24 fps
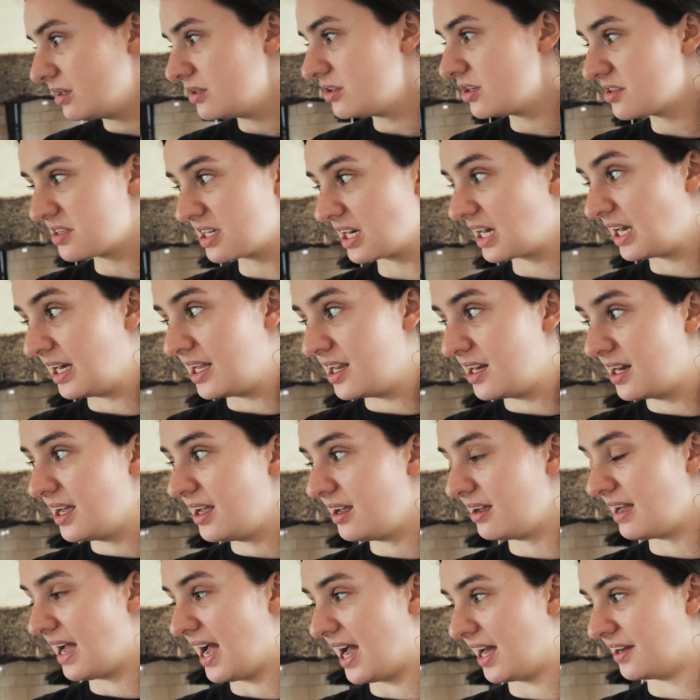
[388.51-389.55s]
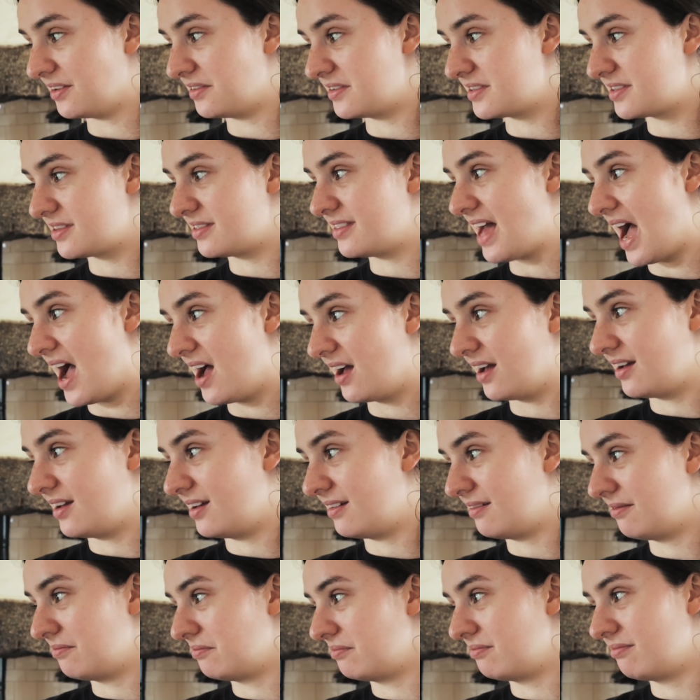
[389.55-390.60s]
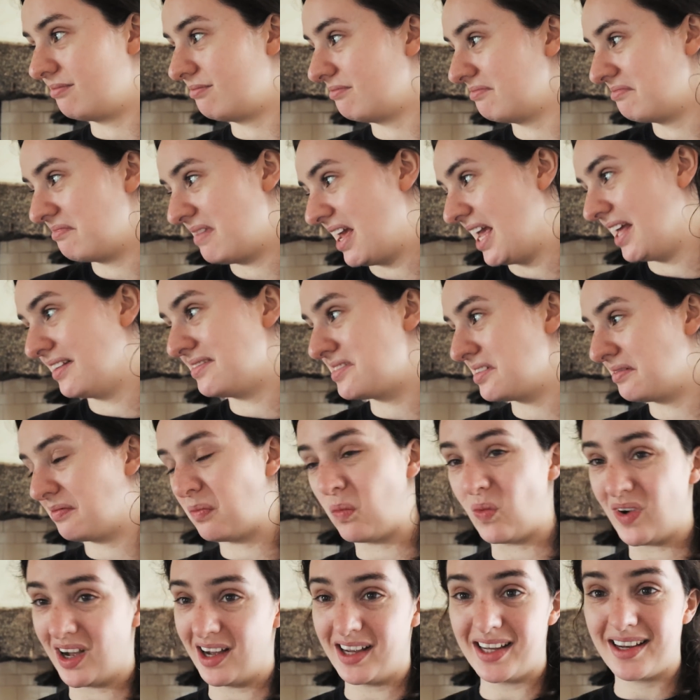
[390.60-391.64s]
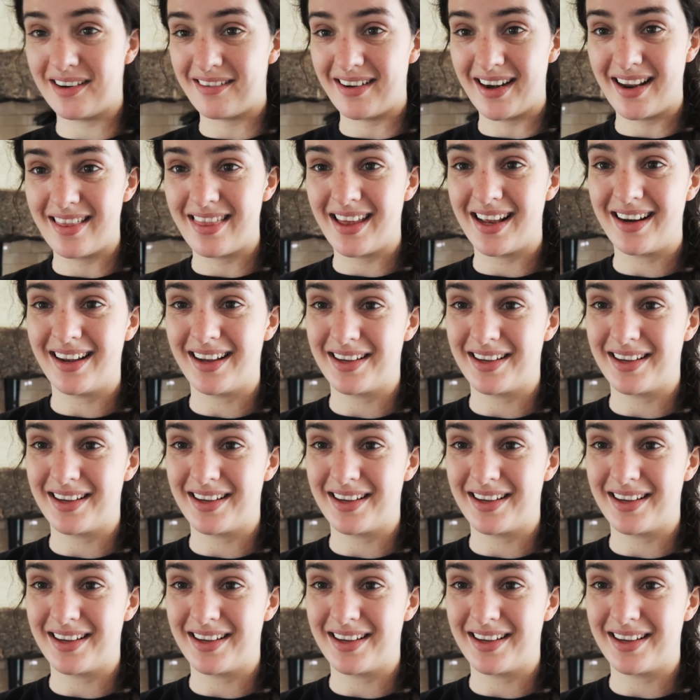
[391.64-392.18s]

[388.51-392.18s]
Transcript: just to clean it, and that isn't white or anything,